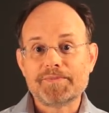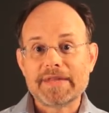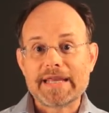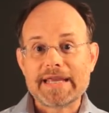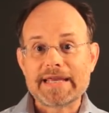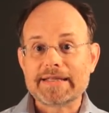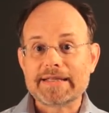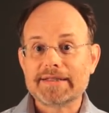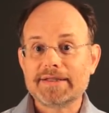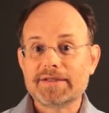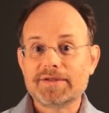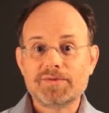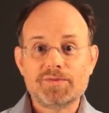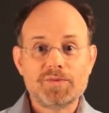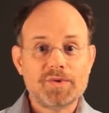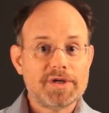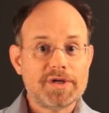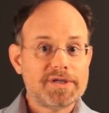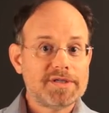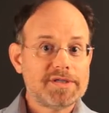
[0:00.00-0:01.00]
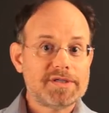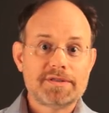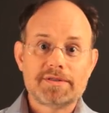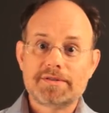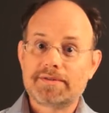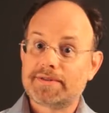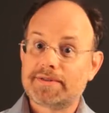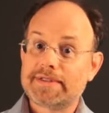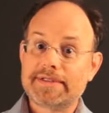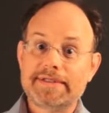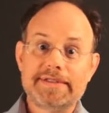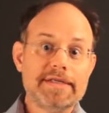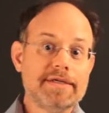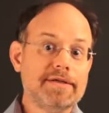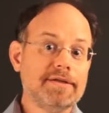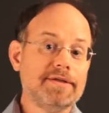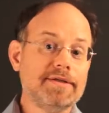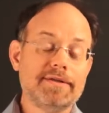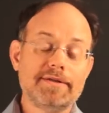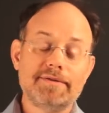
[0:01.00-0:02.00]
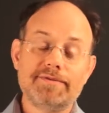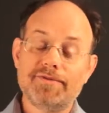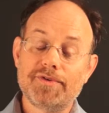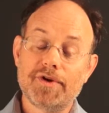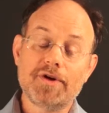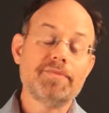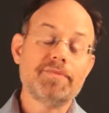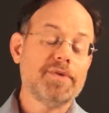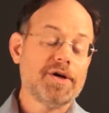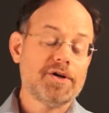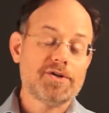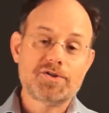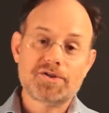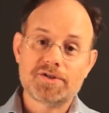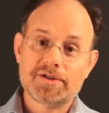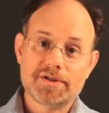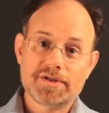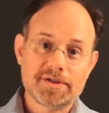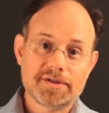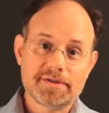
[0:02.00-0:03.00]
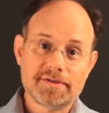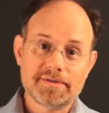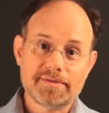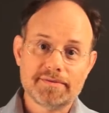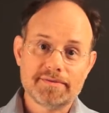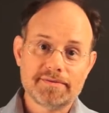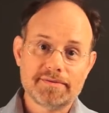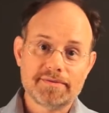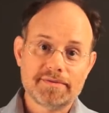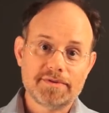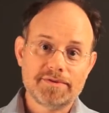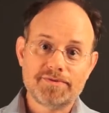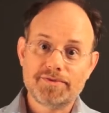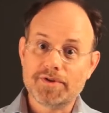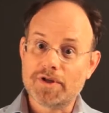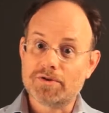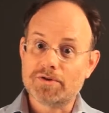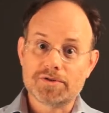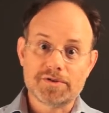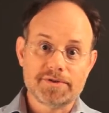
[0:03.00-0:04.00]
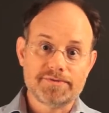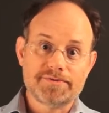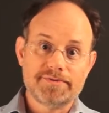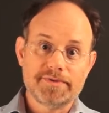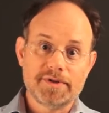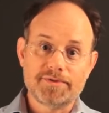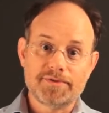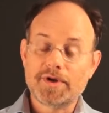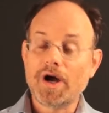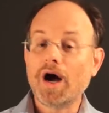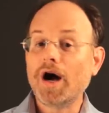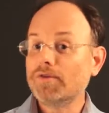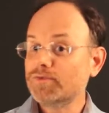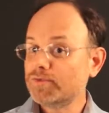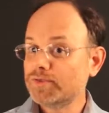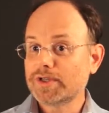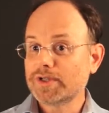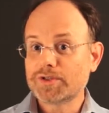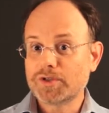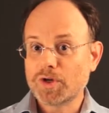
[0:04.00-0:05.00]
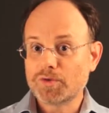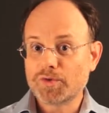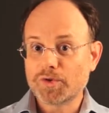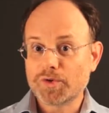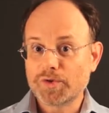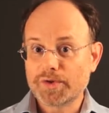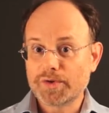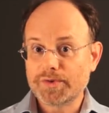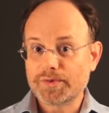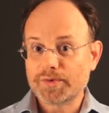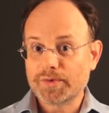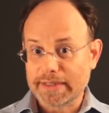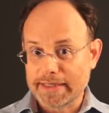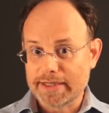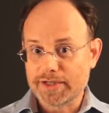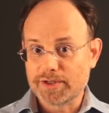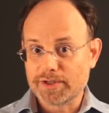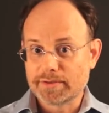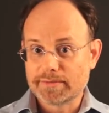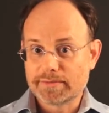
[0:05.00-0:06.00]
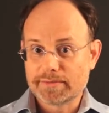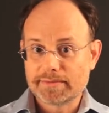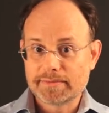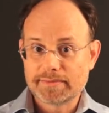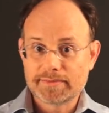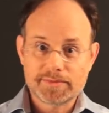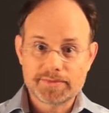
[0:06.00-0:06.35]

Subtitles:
England was still very much in the flows of conflict over religion,